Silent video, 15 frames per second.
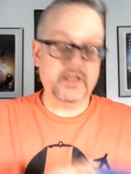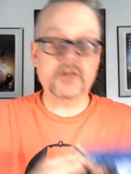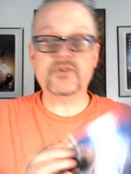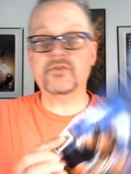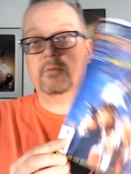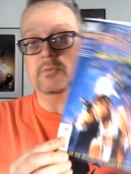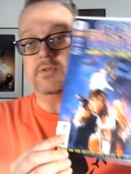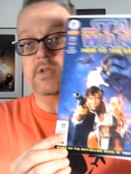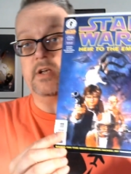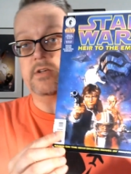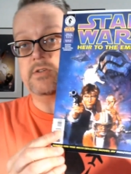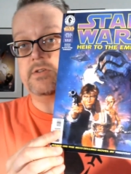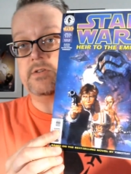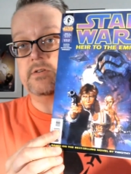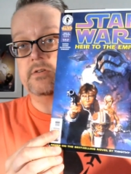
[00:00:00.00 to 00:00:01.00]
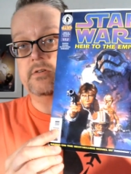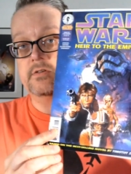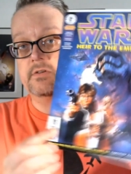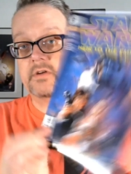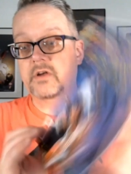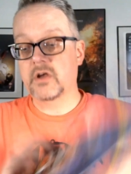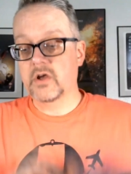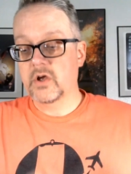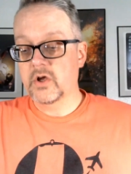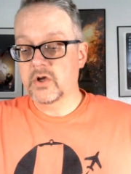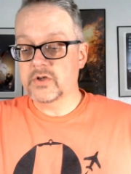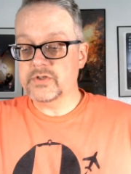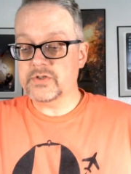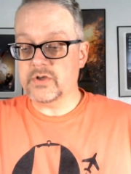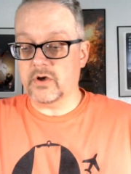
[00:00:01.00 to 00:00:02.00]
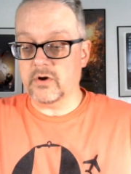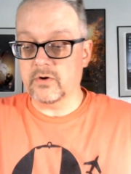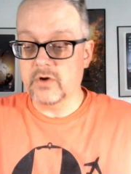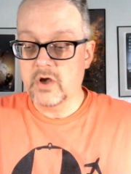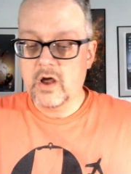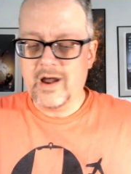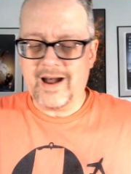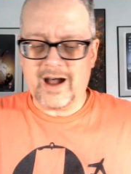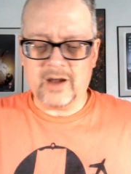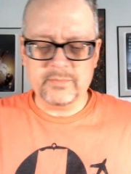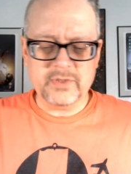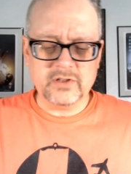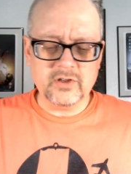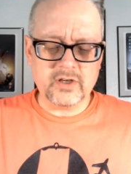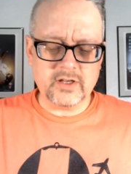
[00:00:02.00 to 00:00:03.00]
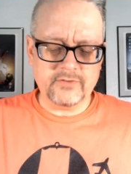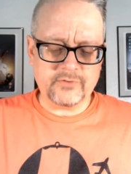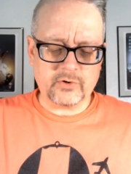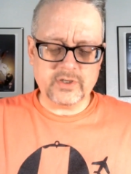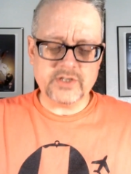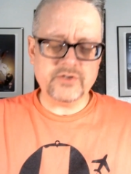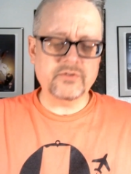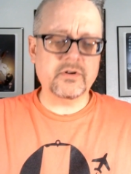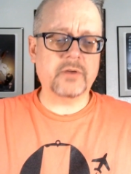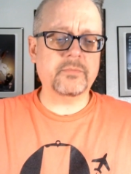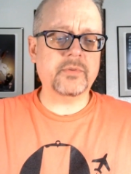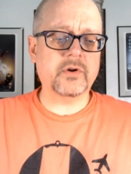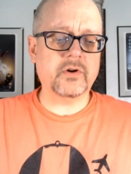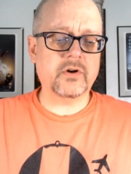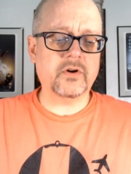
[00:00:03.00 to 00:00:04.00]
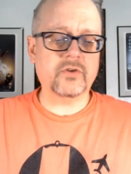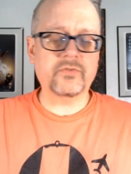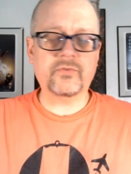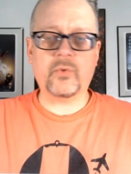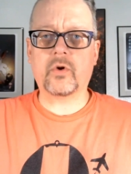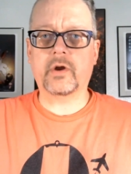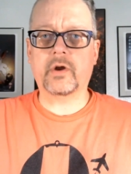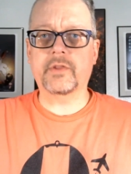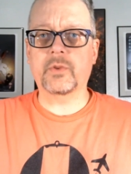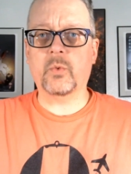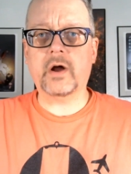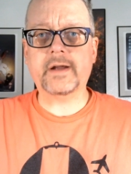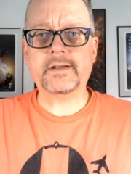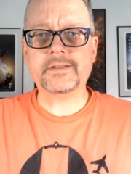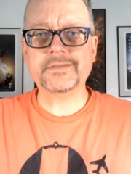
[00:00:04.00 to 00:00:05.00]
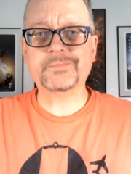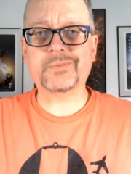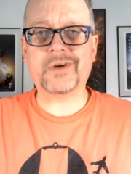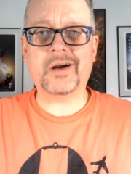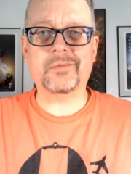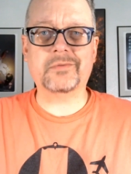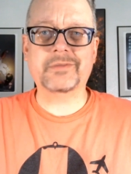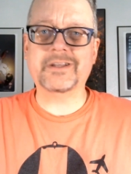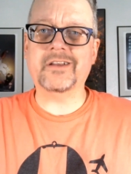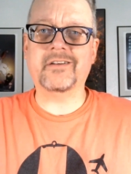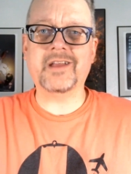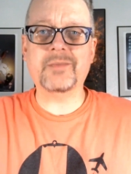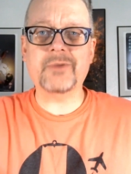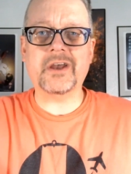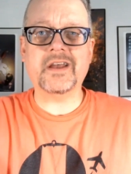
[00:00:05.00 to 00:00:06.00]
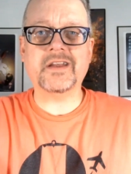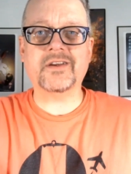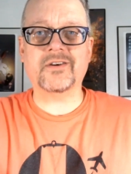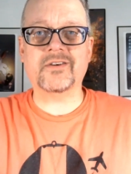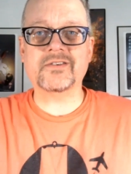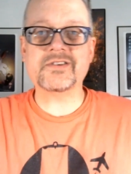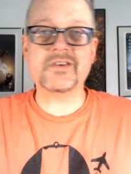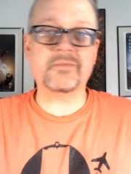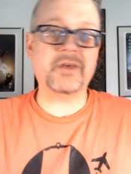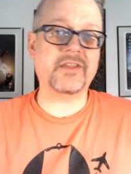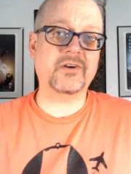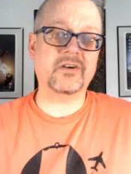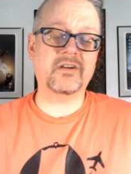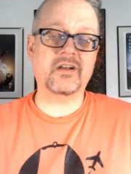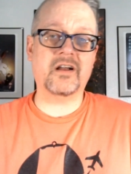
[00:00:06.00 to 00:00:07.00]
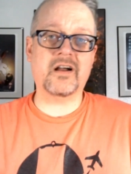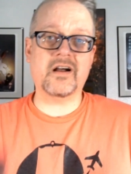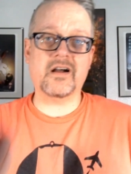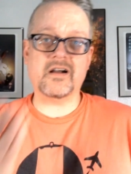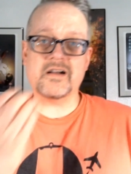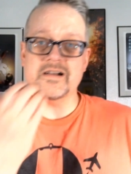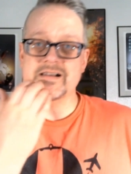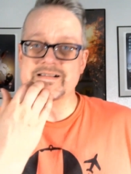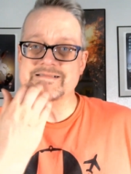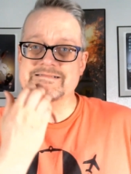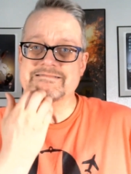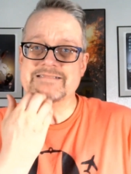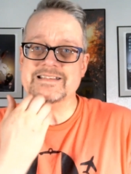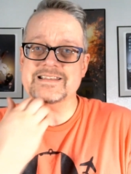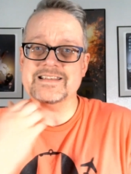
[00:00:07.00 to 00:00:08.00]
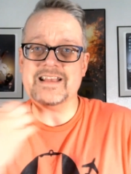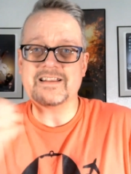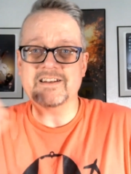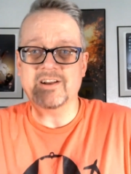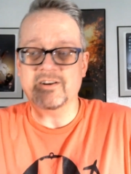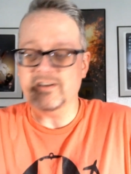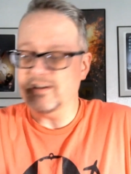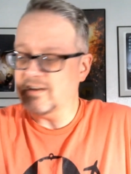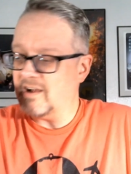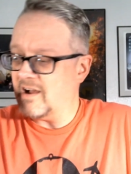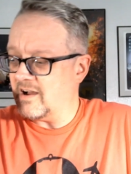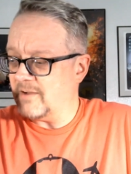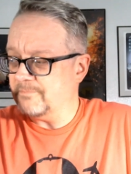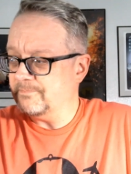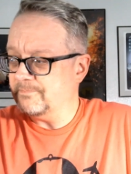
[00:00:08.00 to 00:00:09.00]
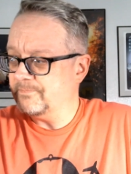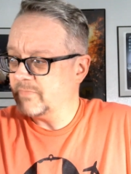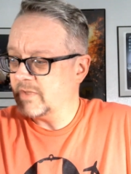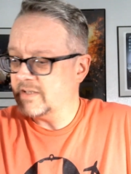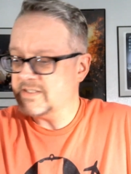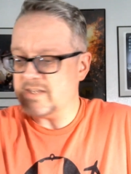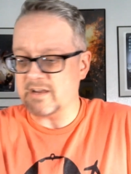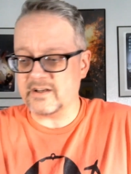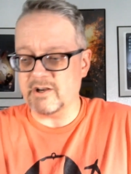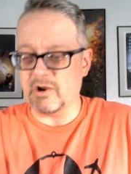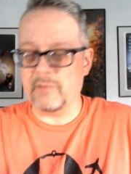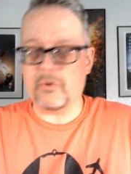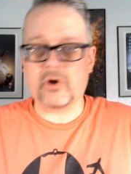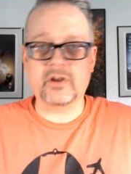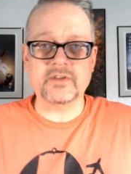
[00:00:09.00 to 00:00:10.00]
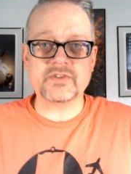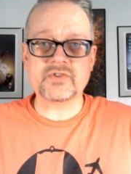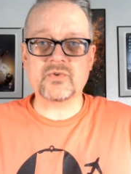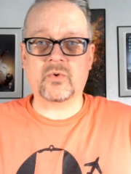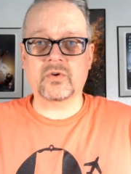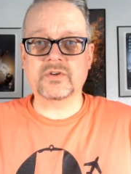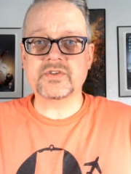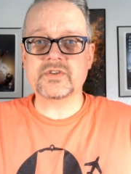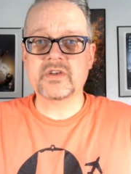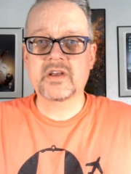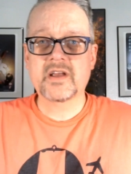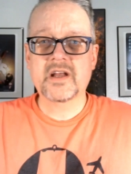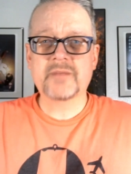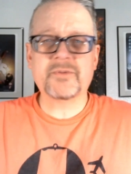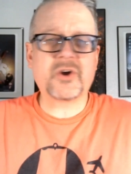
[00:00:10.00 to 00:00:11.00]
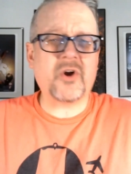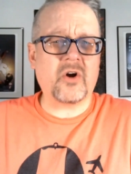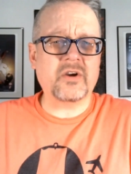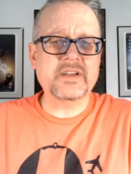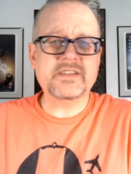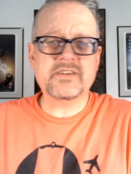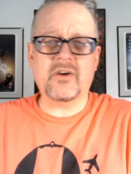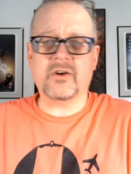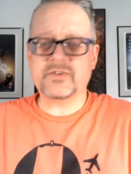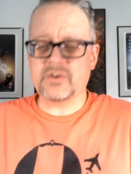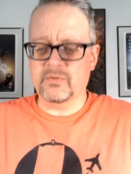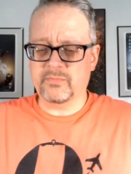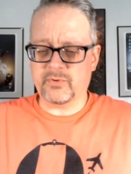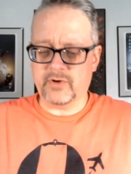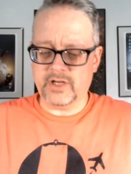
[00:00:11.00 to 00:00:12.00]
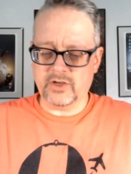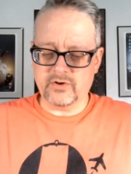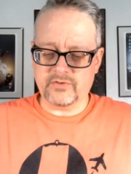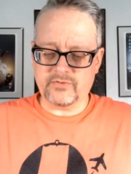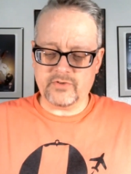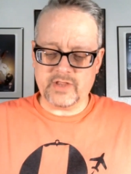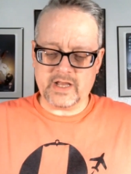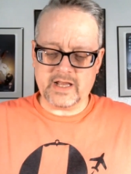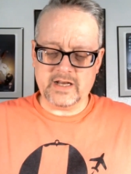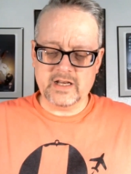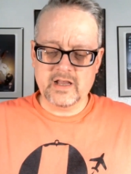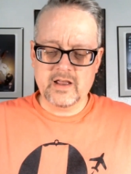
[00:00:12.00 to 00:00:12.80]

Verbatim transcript: issue number six. So I'll be looking for issue number four in the wild, probably on eBay or some other uh, secondary um, secondary market source. But Kari's also pretty good for that.